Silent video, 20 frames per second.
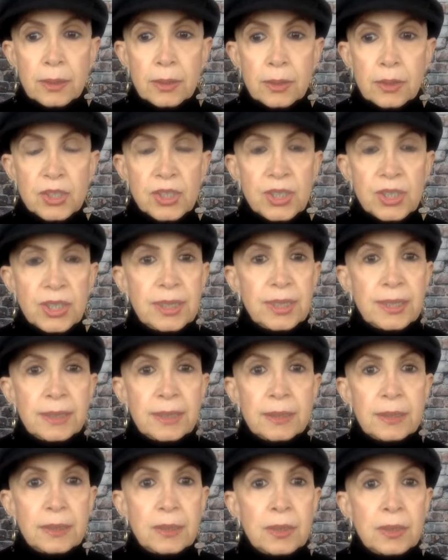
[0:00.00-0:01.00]
she
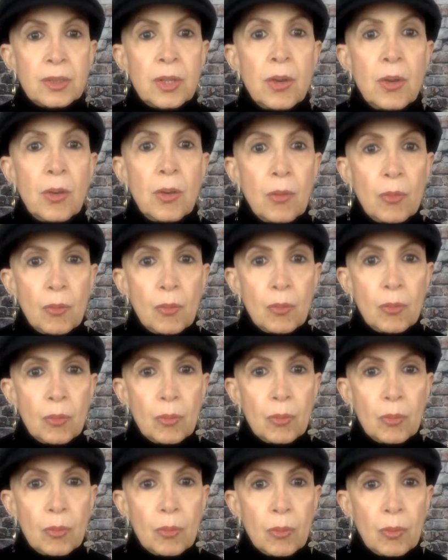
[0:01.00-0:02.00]
didn't know
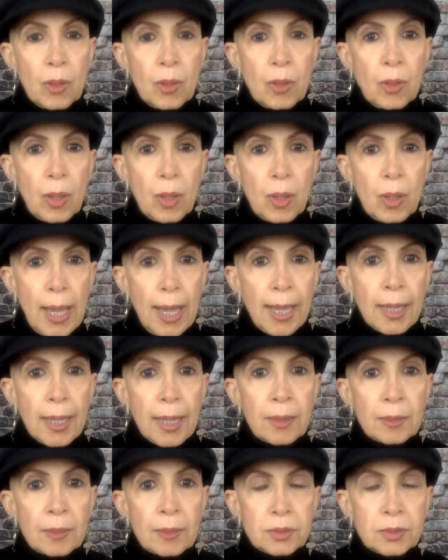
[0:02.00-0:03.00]

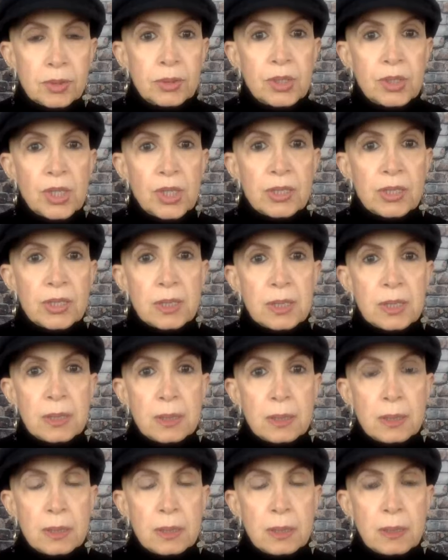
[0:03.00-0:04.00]
how to just
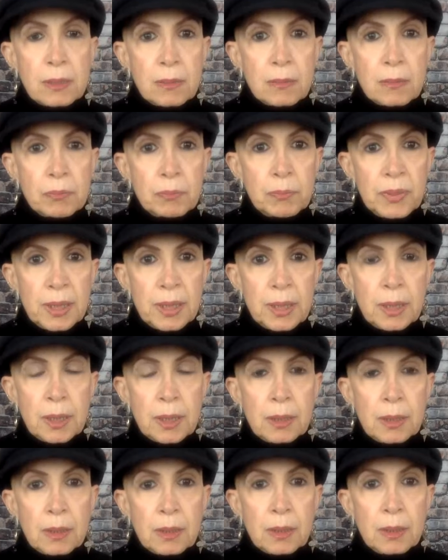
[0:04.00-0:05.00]

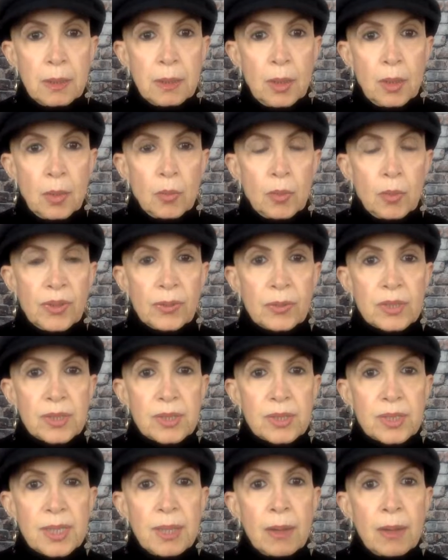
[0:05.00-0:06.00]
be with
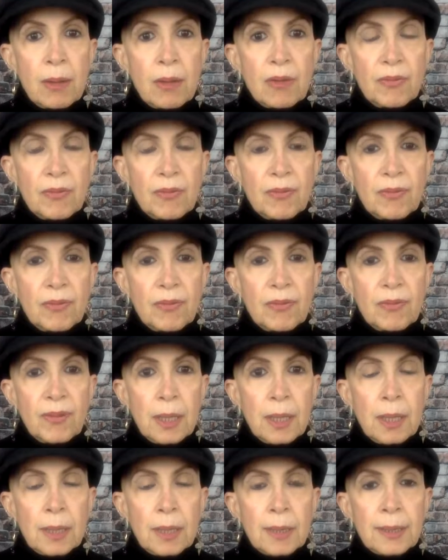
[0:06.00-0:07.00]
herself
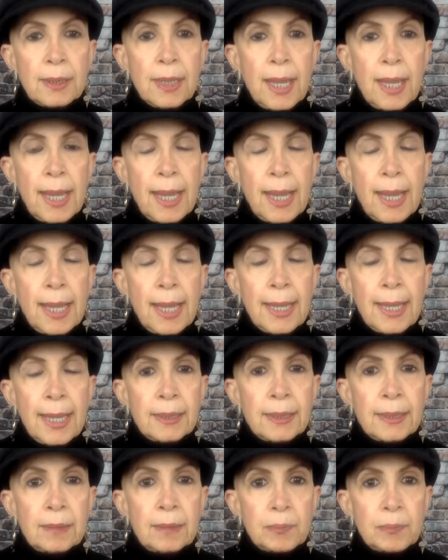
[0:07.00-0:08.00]
and and
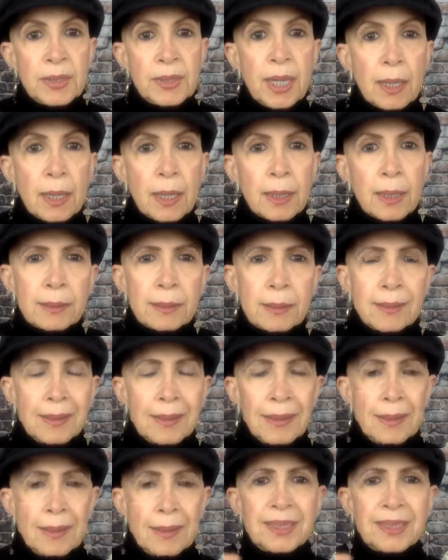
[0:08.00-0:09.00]
beyond
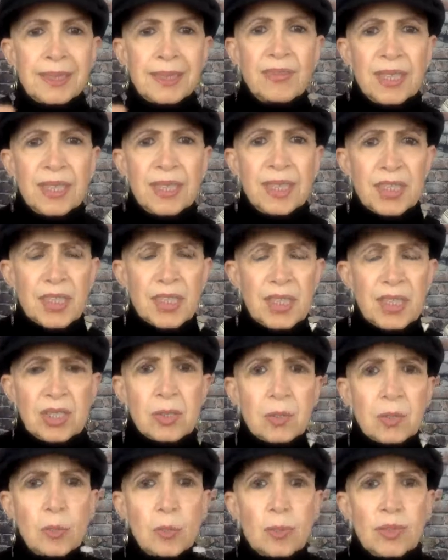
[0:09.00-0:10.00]
the
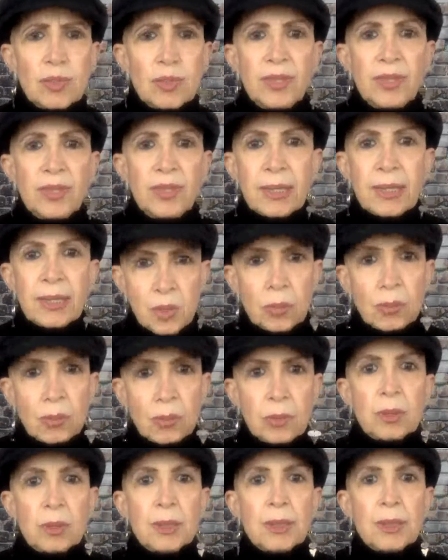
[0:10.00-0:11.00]
definitions with the
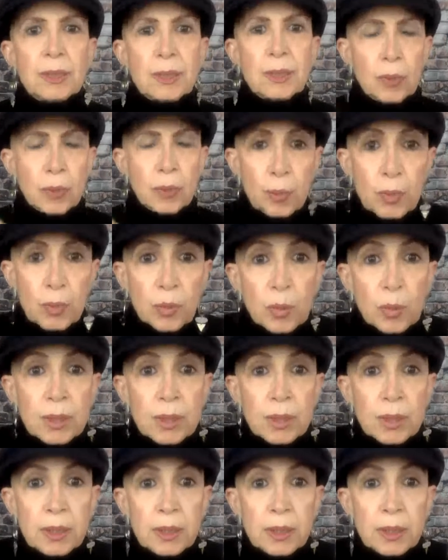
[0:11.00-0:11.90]
external like with what